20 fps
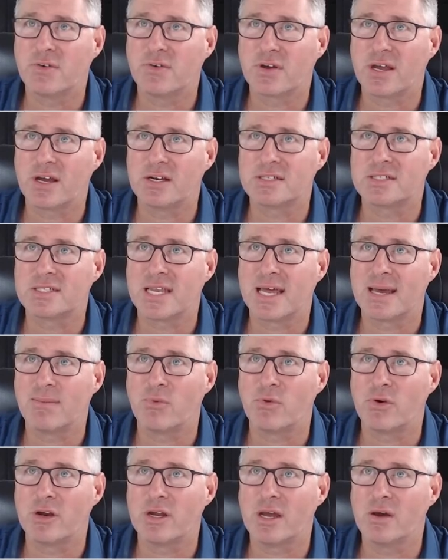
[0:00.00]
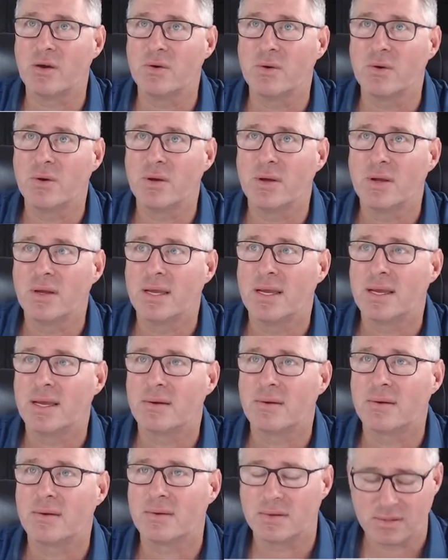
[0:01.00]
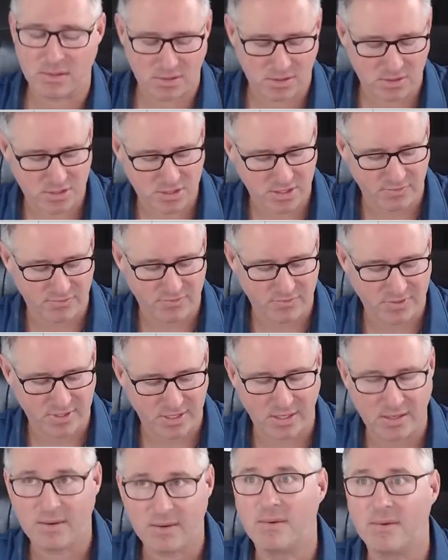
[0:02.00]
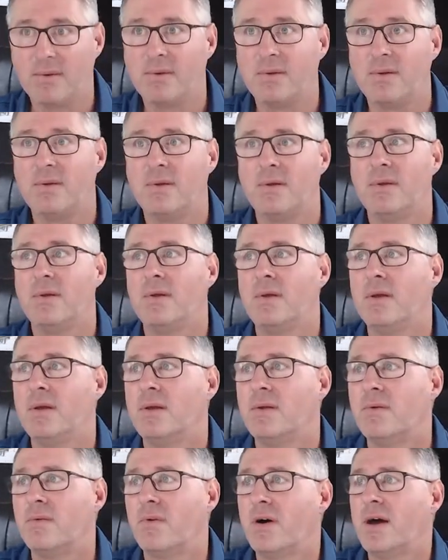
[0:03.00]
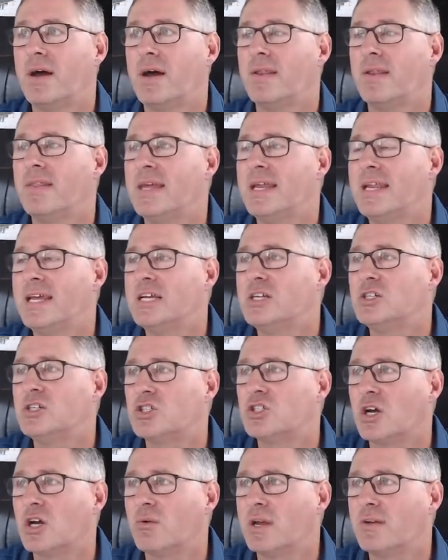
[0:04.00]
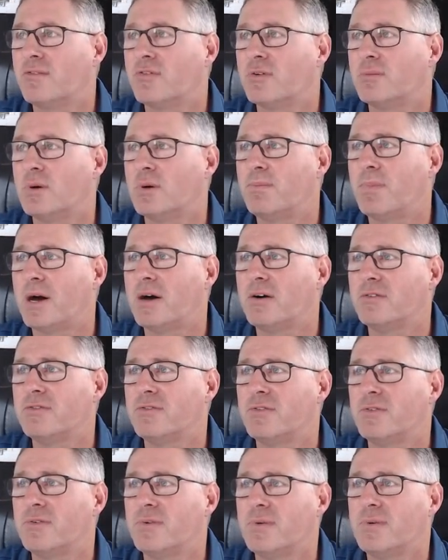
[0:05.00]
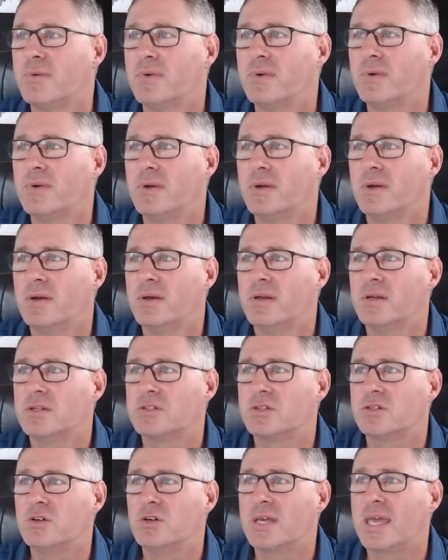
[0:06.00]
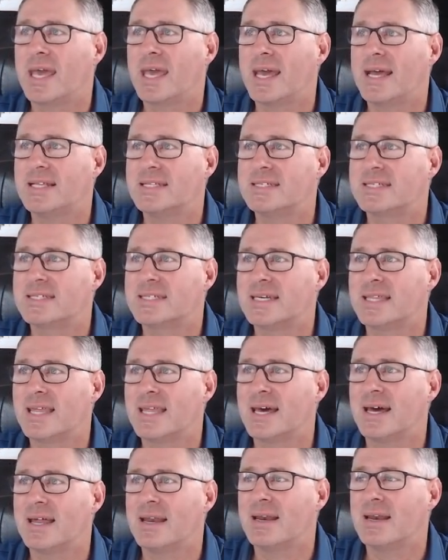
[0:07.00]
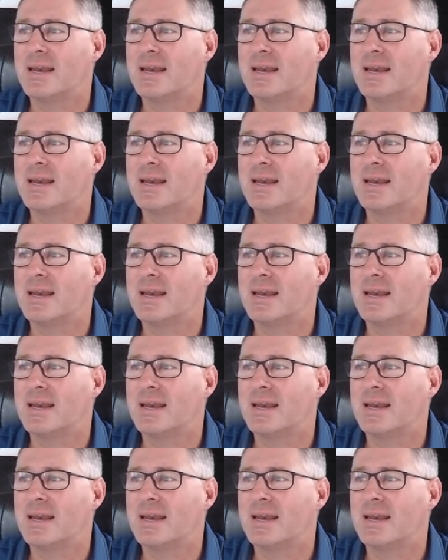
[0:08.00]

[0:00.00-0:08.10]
I go to slab Rio, Shift Z, right, it is showing from above. So you can see that.